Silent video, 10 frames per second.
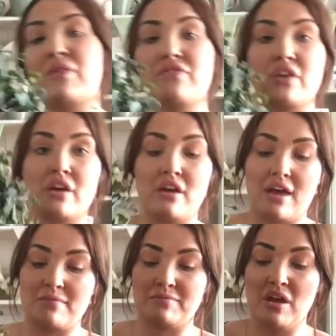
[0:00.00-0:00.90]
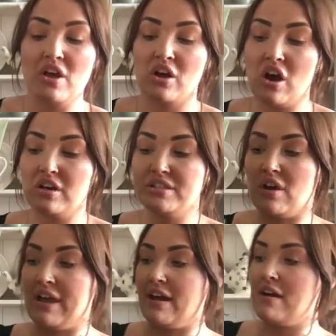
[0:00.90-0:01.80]
with the car
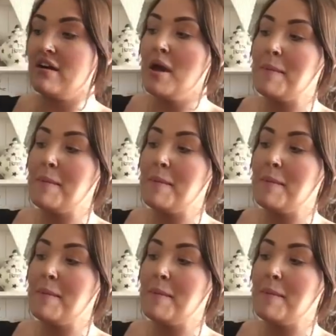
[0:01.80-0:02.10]
tire.